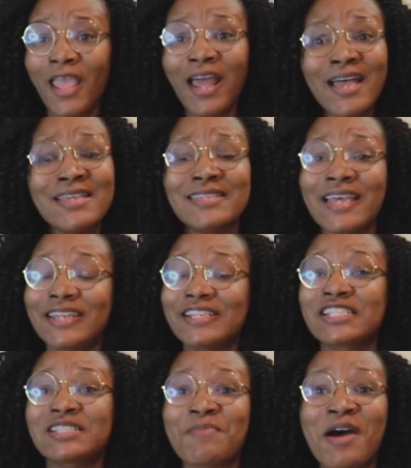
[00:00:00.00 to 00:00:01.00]
as I said,
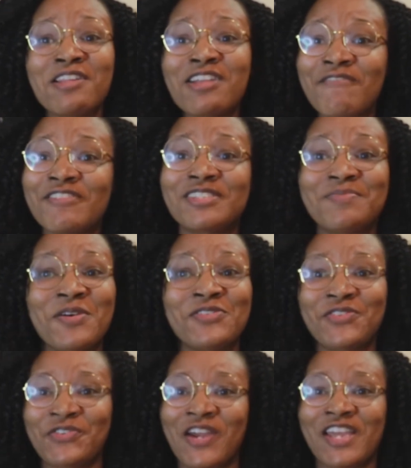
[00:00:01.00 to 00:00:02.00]
the smell of it
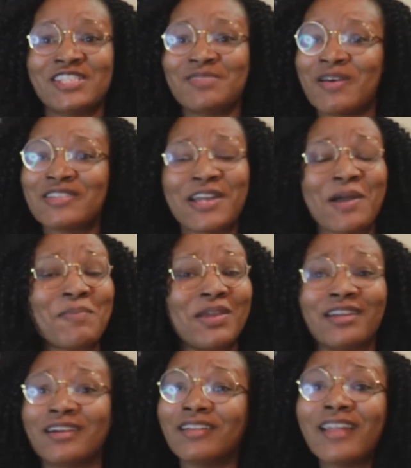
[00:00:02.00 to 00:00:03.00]
smells great. It smells like a
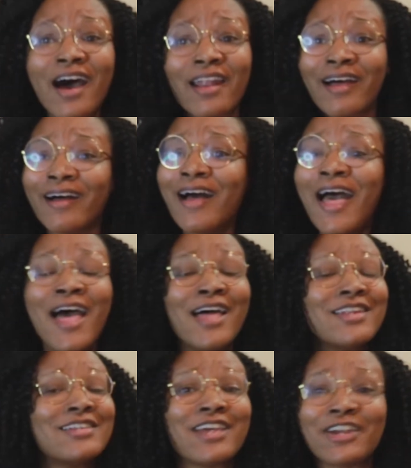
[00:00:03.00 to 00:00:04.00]
pina colada.
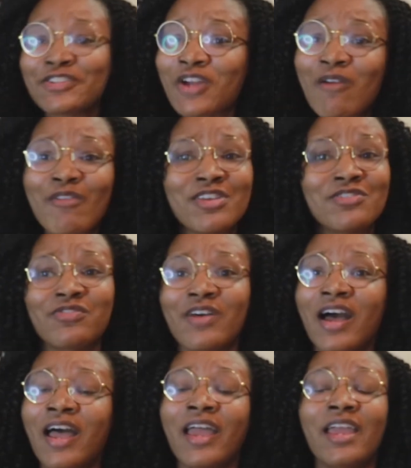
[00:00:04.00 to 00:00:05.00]
The texture of it is
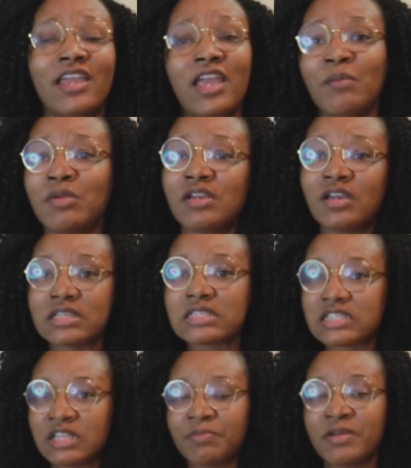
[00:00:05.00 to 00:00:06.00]
fine. It gave me a good
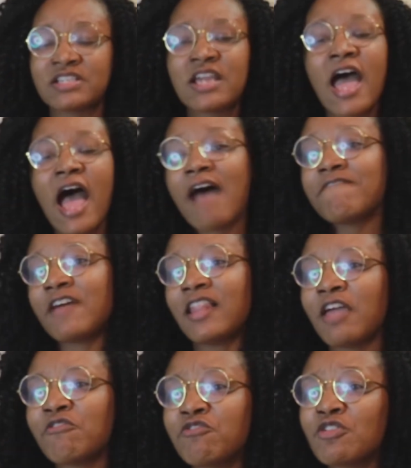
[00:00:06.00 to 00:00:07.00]
slippage. I
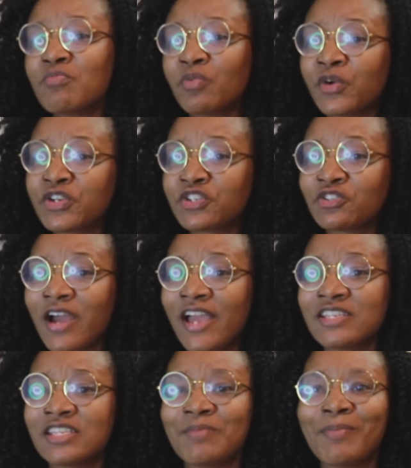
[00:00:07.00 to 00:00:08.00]
felt like for
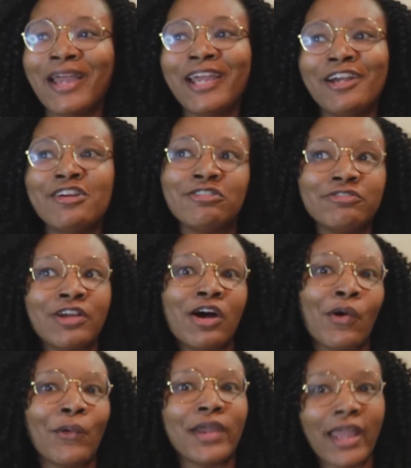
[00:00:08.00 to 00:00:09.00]
moisturizing, my hair
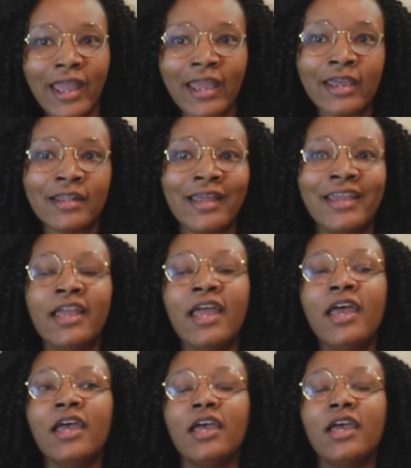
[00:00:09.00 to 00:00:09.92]
felt okay. Like,